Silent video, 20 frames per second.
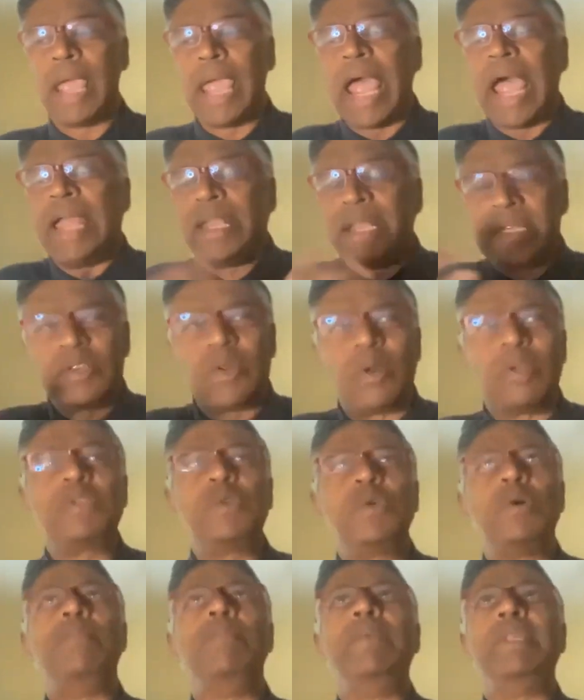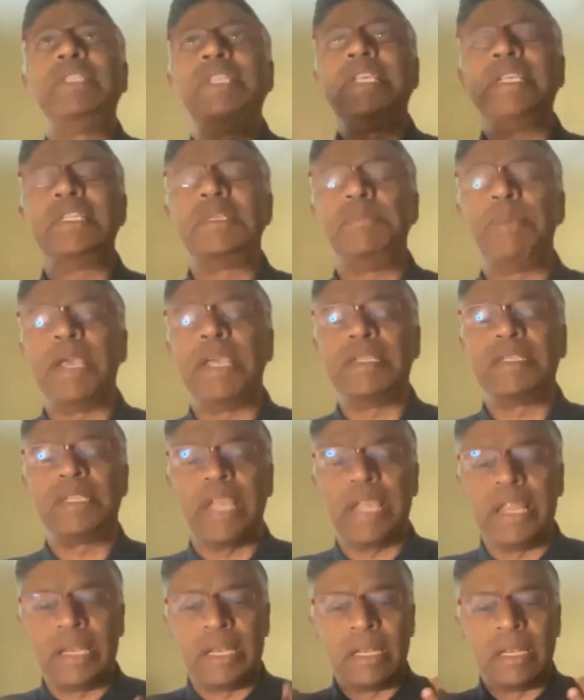And it's also a missing
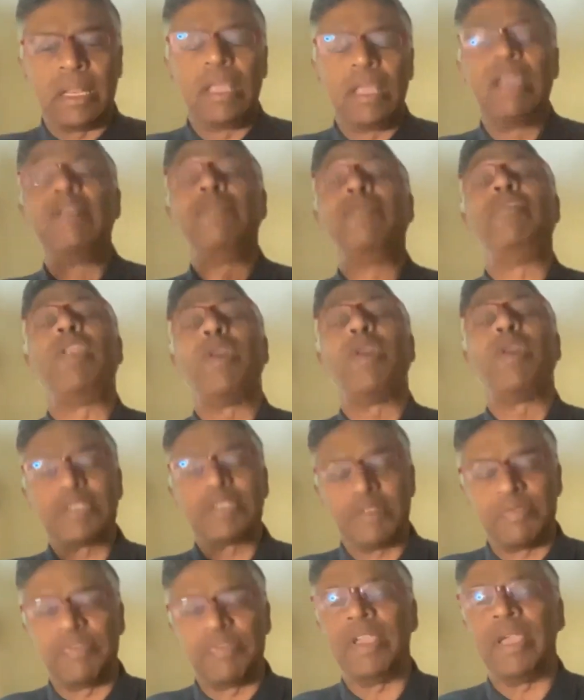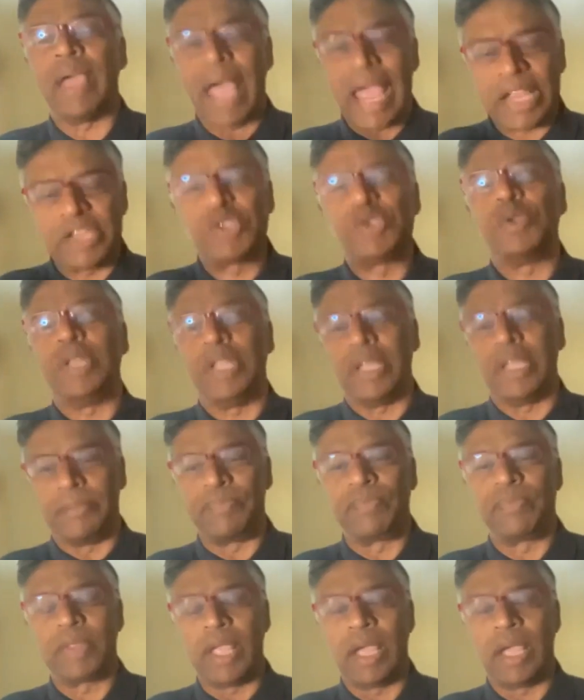space in philosophy, actually.